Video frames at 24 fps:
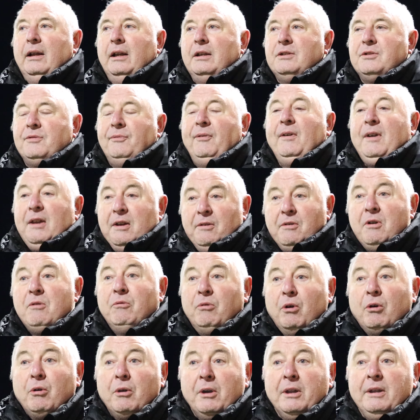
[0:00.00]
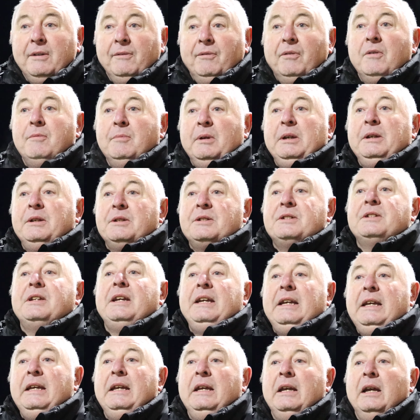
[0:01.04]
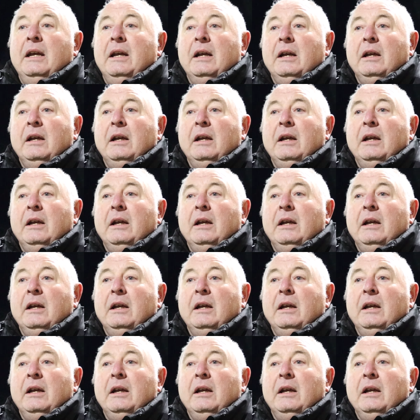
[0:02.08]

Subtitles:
it's pretty rewarding for me to see,